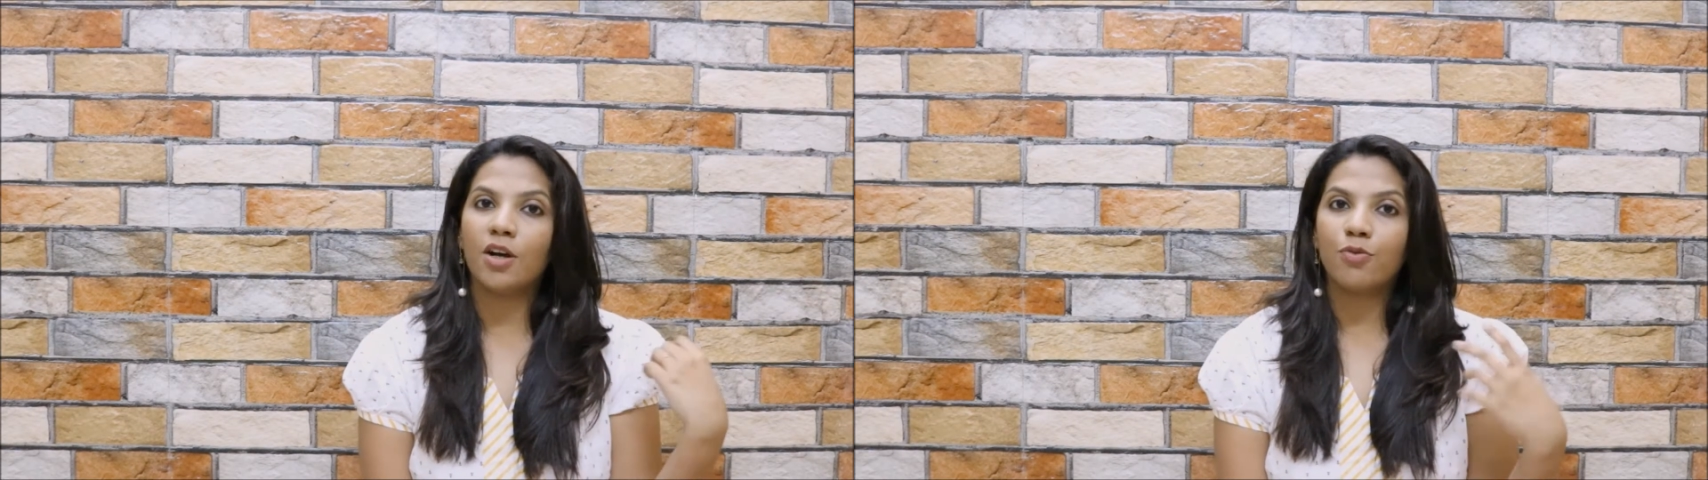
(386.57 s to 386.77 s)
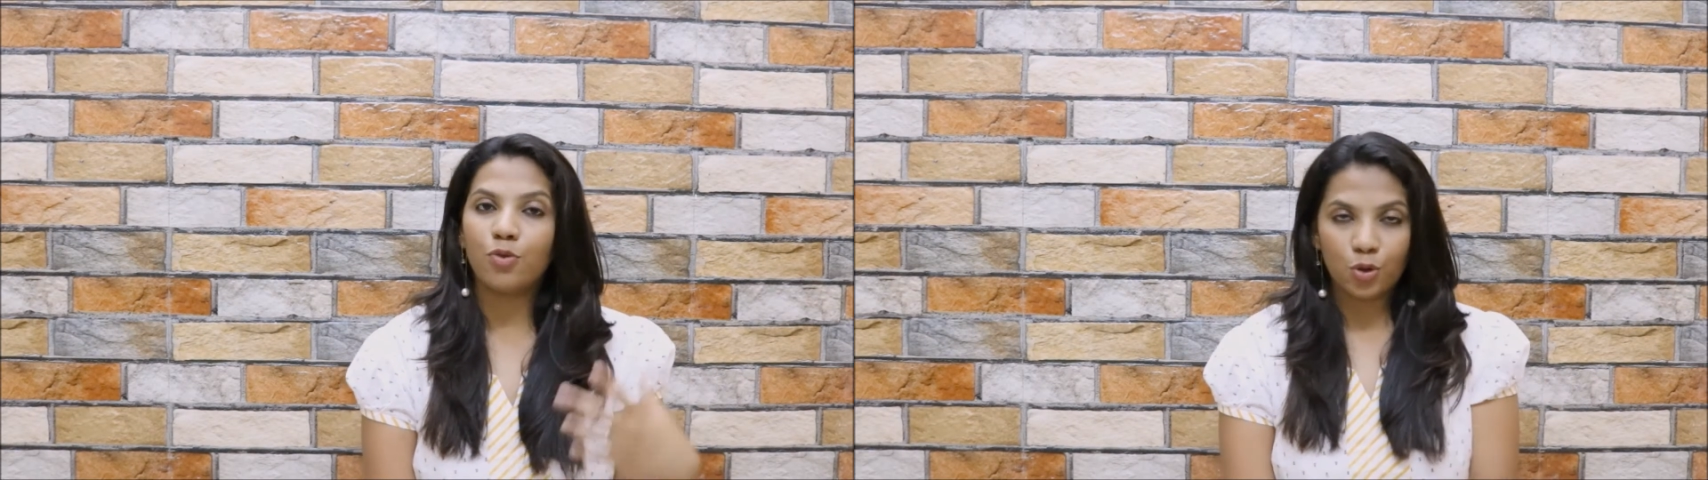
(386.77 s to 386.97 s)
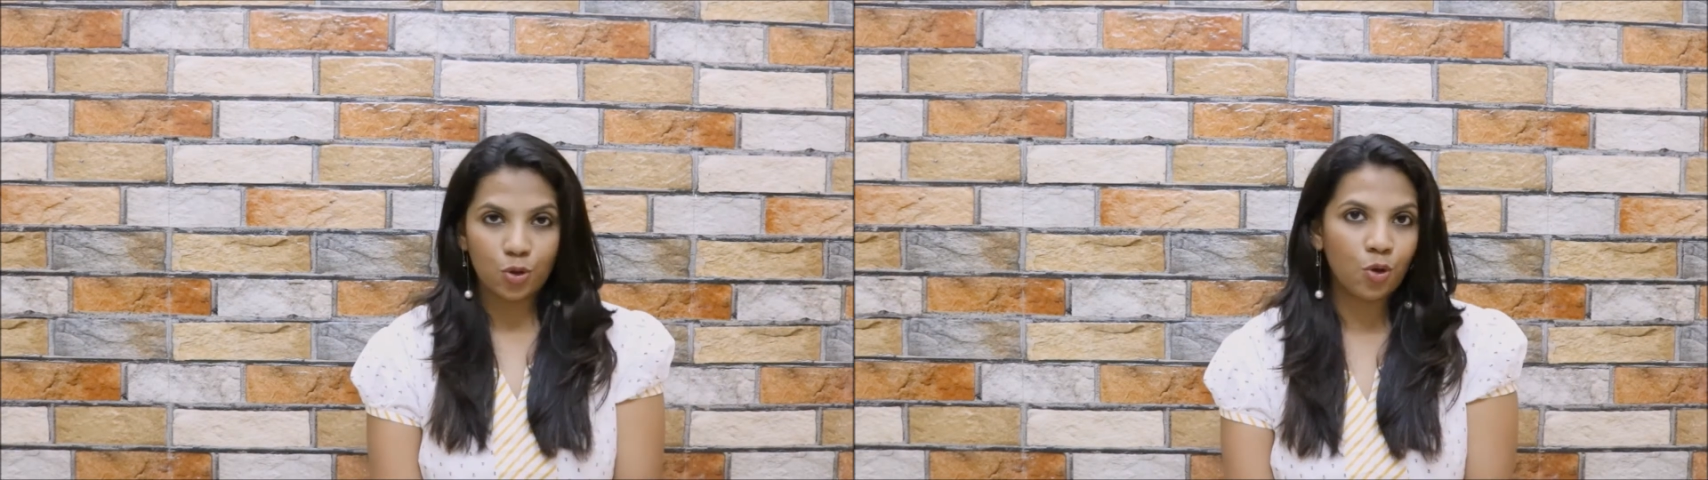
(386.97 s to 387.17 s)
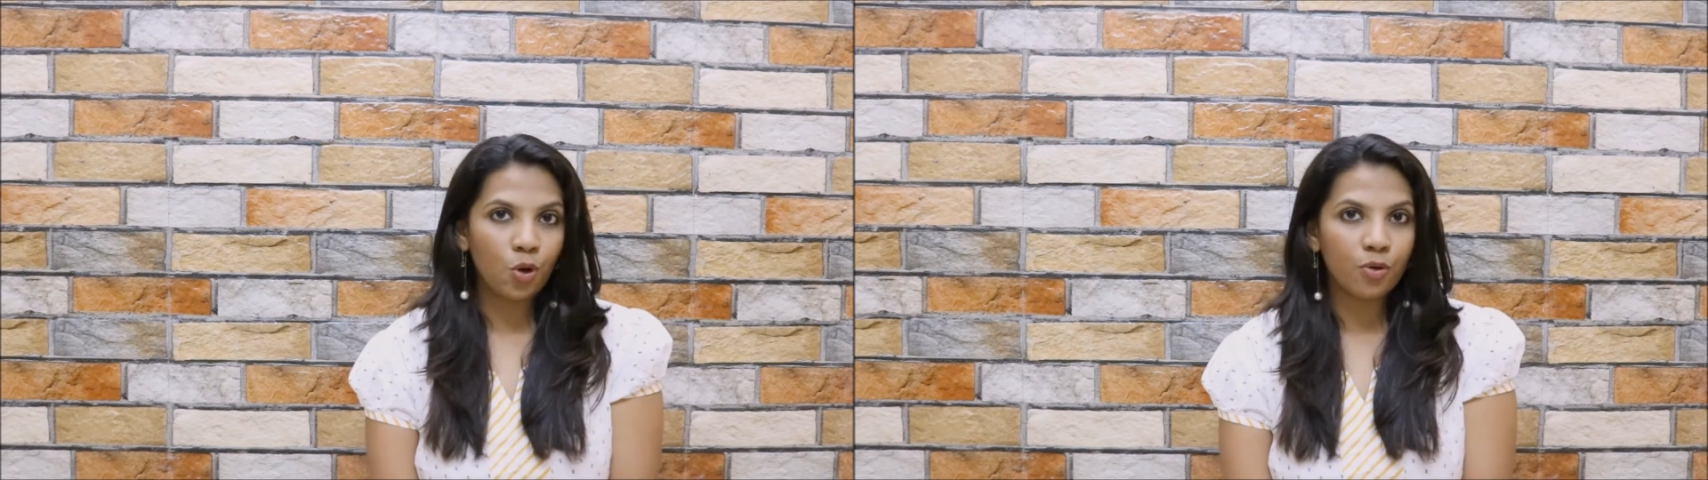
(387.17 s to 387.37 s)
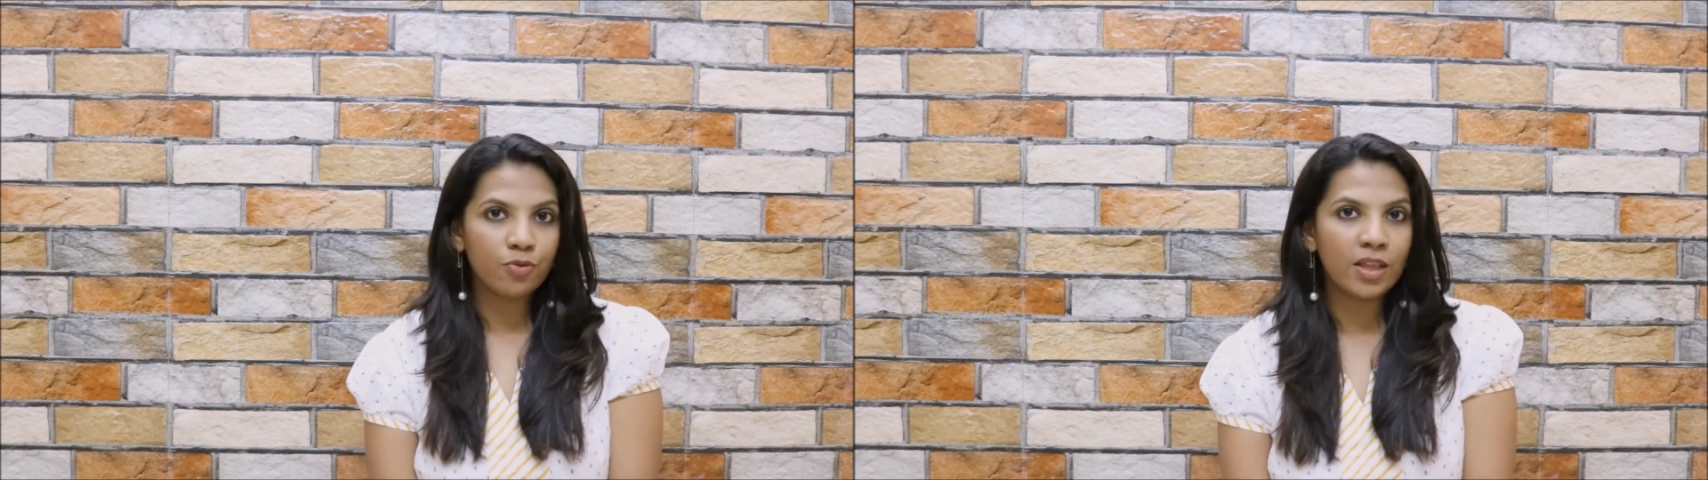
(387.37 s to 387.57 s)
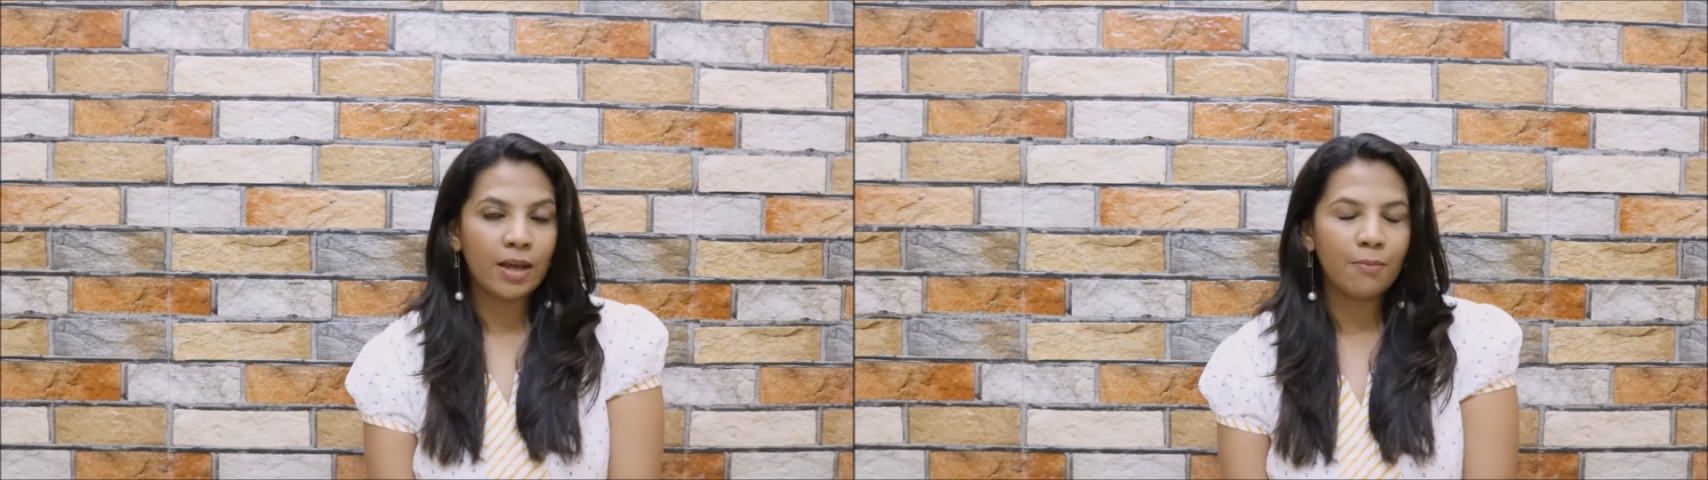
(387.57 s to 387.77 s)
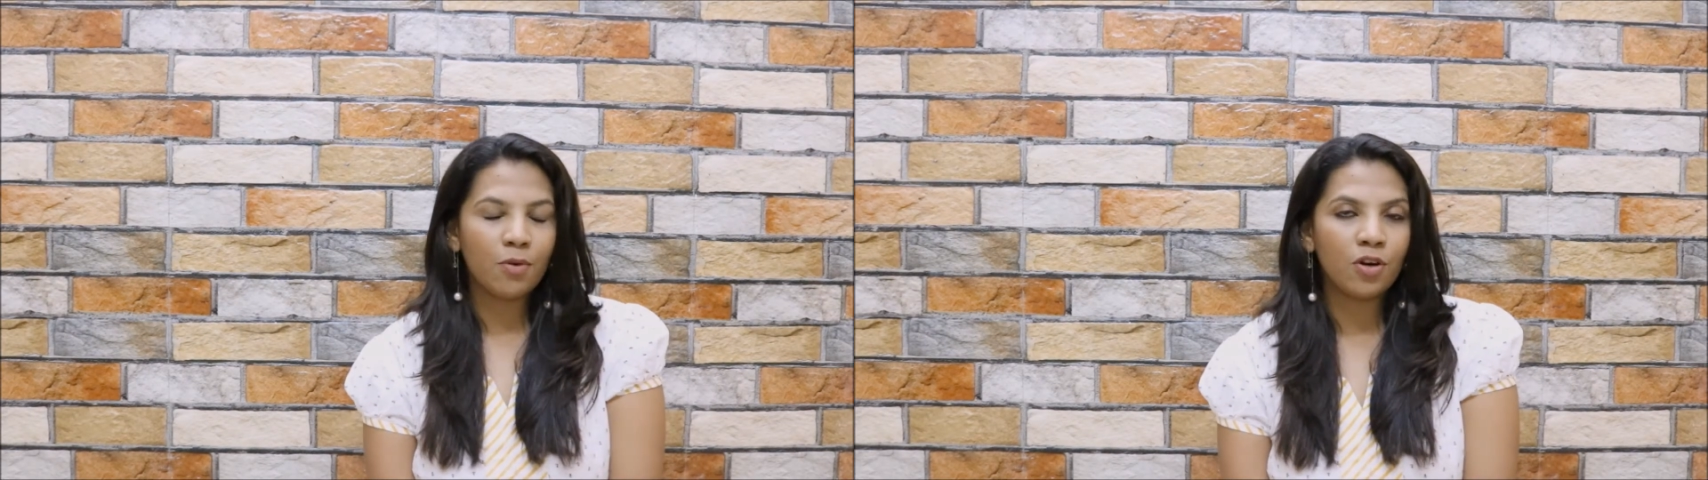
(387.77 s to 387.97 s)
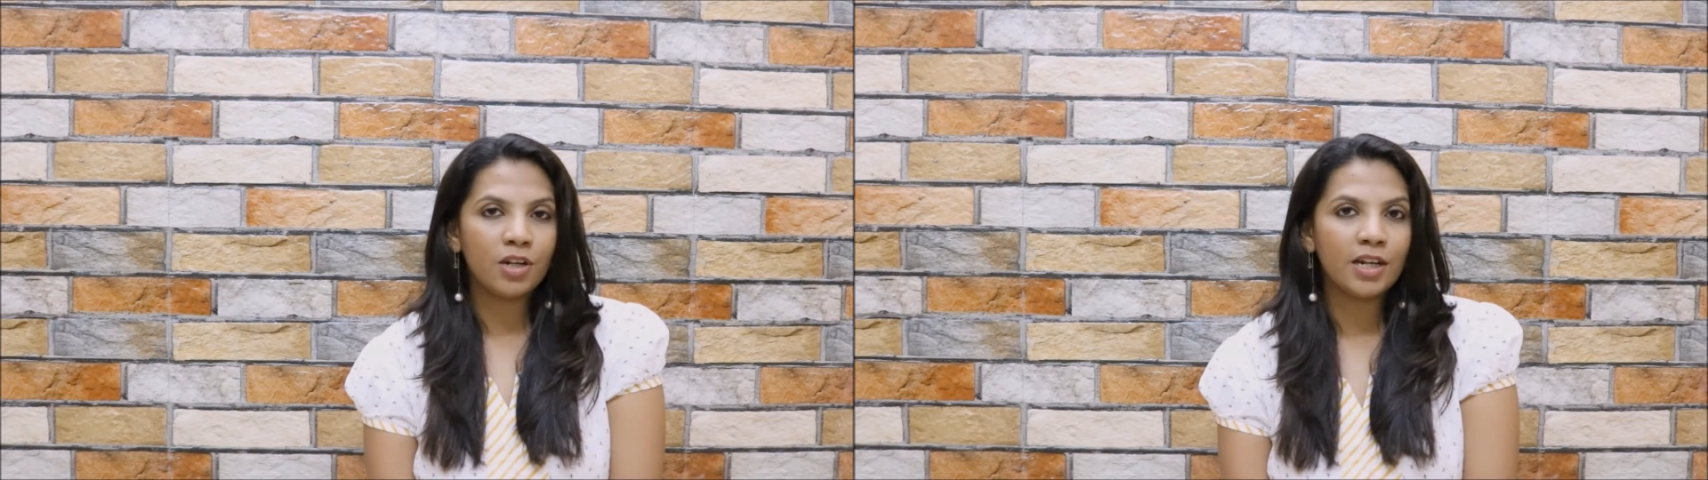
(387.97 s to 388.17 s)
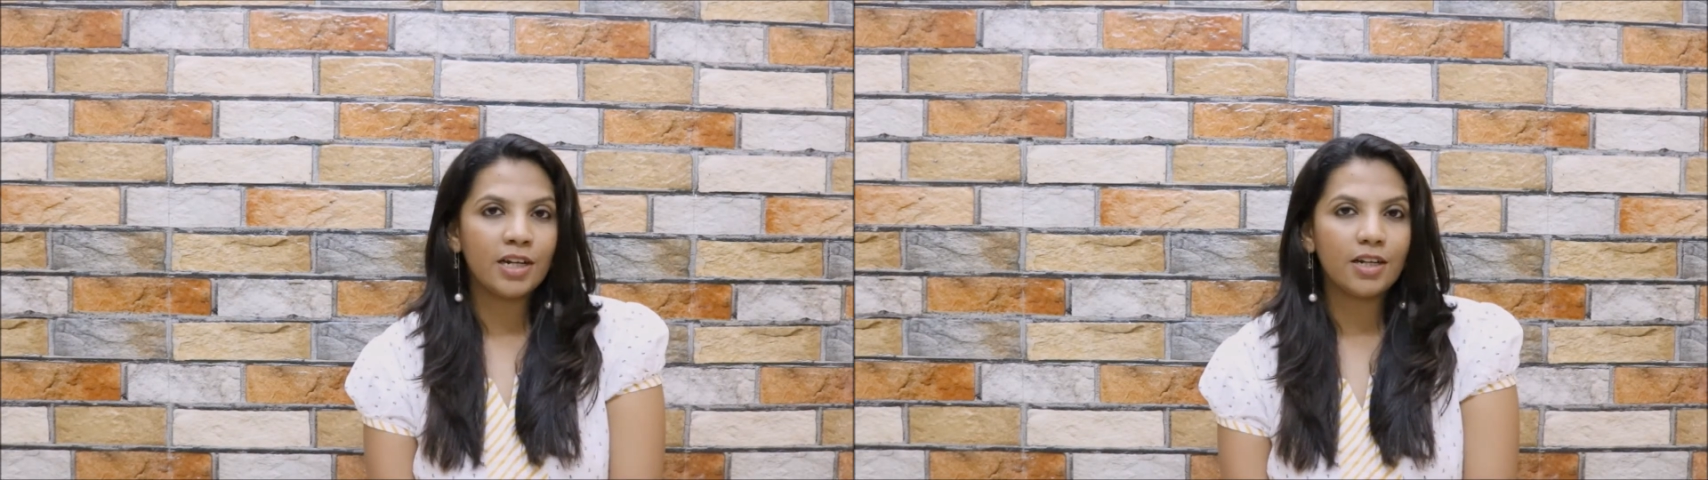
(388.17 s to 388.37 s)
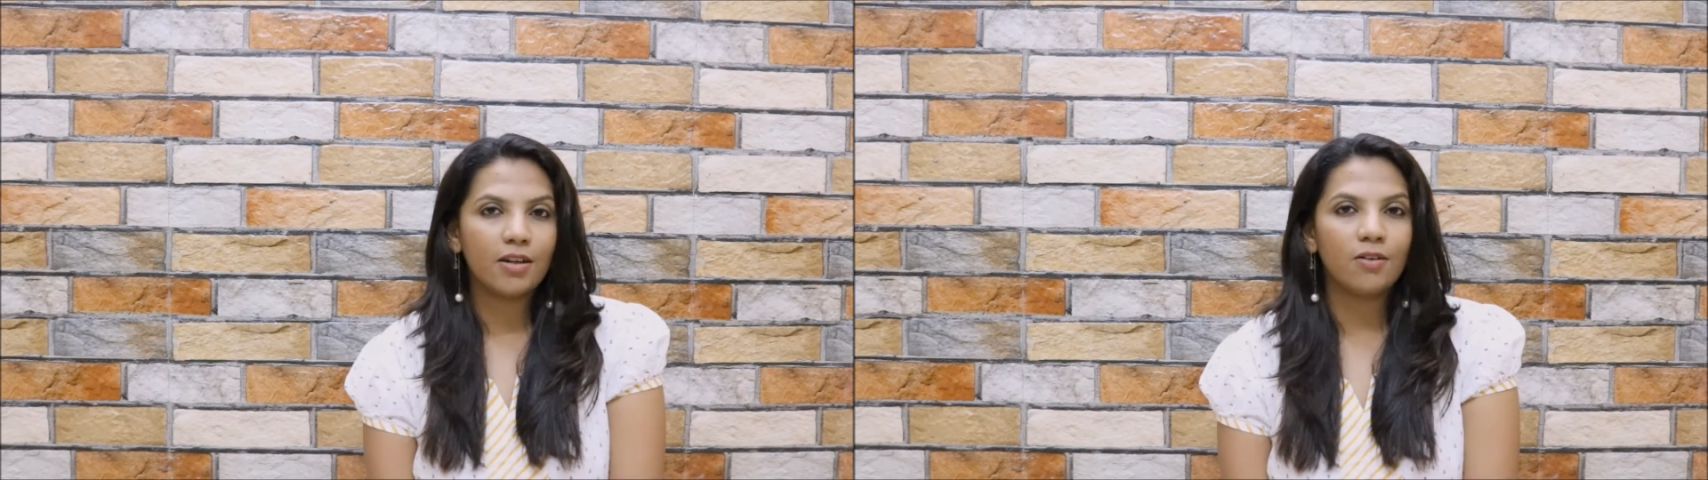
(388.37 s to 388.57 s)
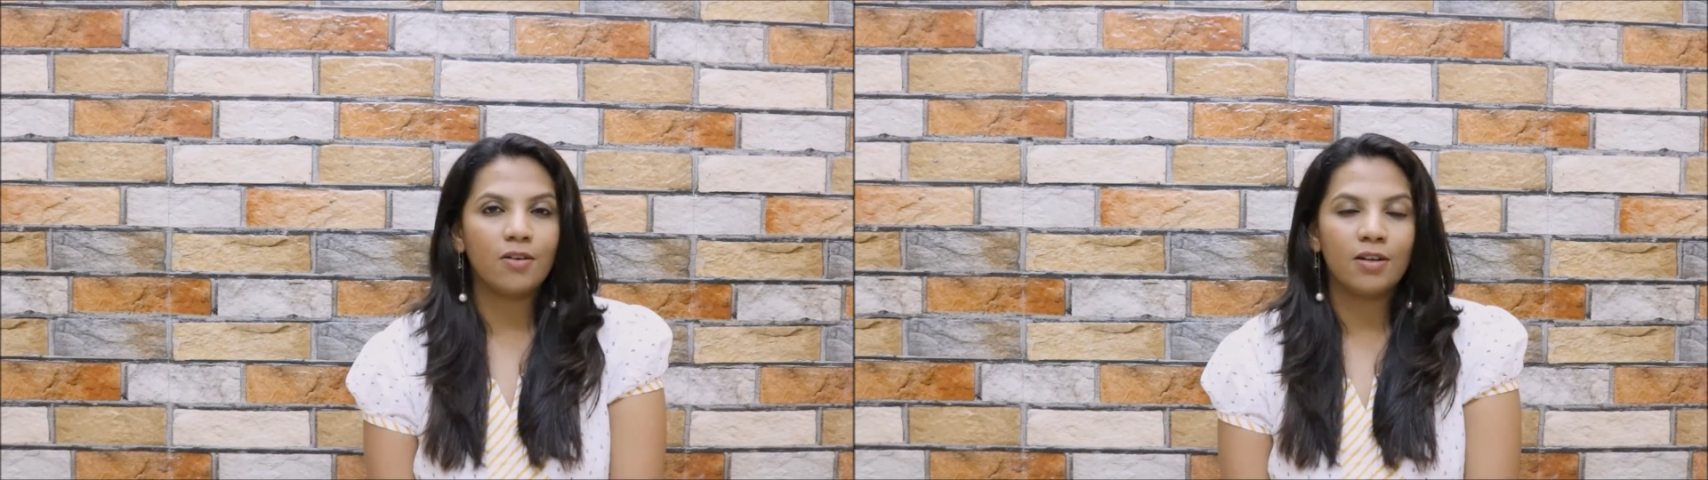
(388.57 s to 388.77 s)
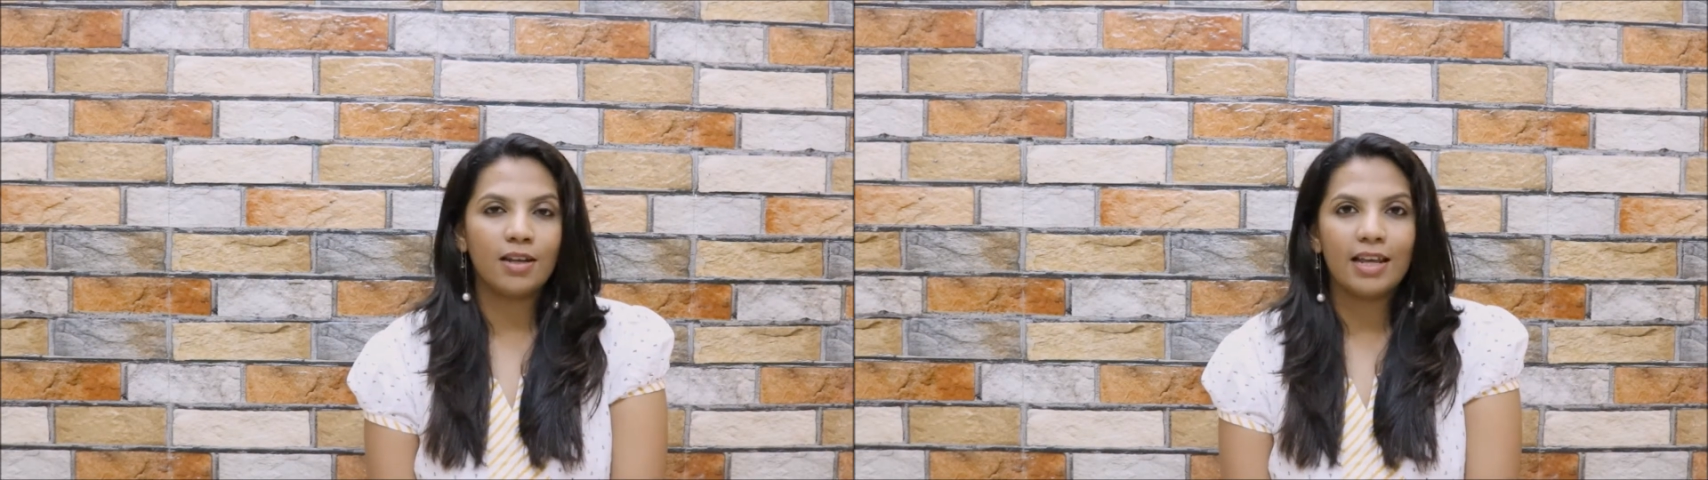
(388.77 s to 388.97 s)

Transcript: a photo of them on it or